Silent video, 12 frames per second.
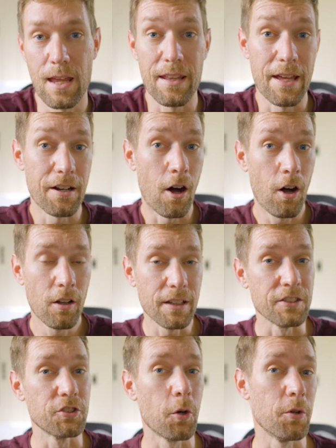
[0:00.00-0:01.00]
And that all
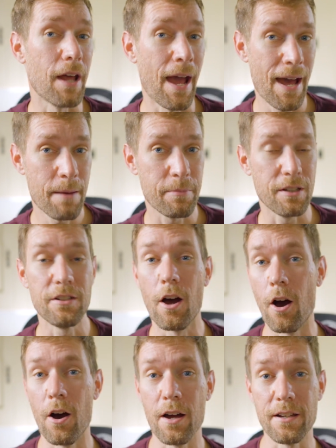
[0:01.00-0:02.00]
is going to happen
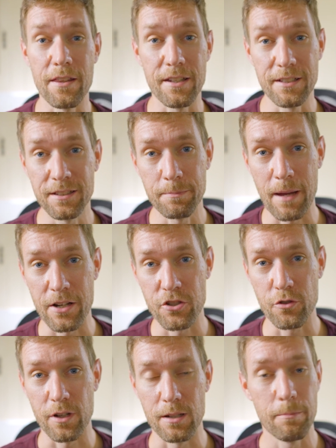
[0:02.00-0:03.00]
on the dispatch
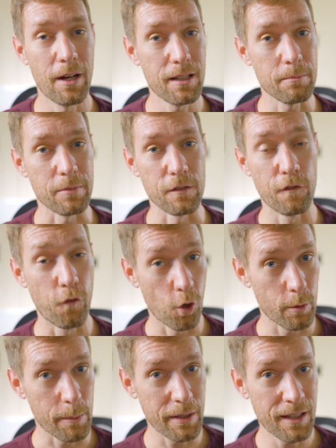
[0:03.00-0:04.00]
grid. But before
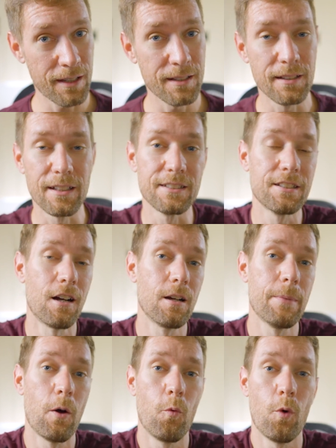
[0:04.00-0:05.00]
we begin, let's talk
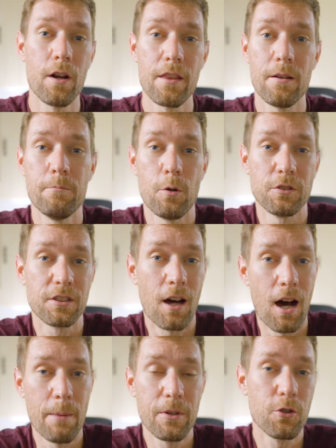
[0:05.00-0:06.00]
about one of the most
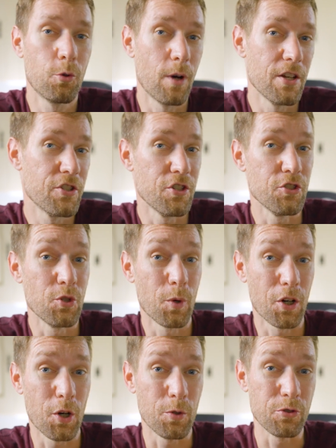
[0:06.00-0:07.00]
common questions you
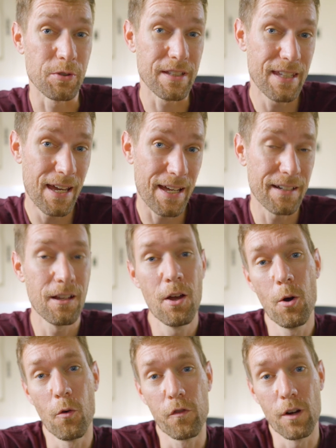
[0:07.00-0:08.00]
are going to get
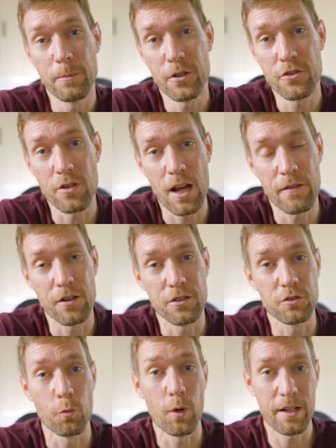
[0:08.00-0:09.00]
from your
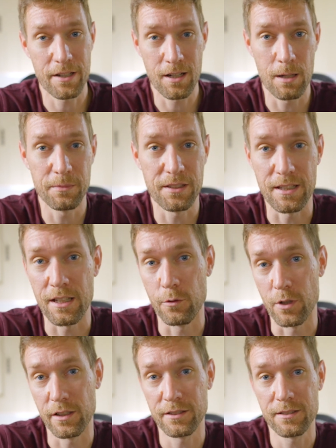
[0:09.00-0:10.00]
drivers when it comes to
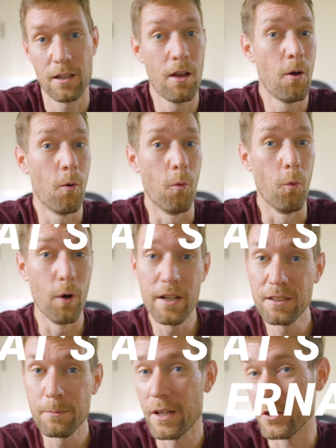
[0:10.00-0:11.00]
eRIGS. What is my